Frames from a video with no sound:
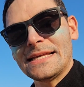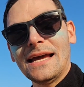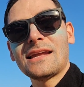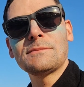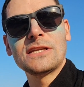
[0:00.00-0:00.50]

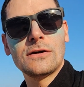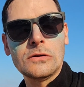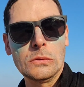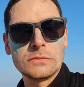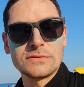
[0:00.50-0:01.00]
Yeah, let me
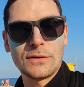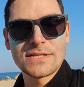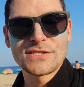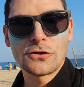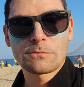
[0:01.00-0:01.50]
know,
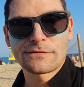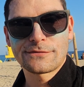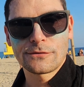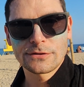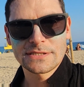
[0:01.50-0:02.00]
what is your
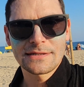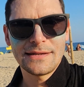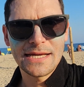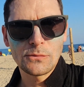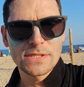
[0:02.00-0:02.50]
preferred
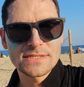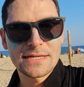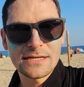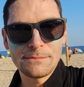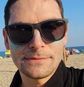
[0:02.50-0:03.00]
light wind
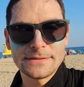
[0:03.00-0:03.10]
setup?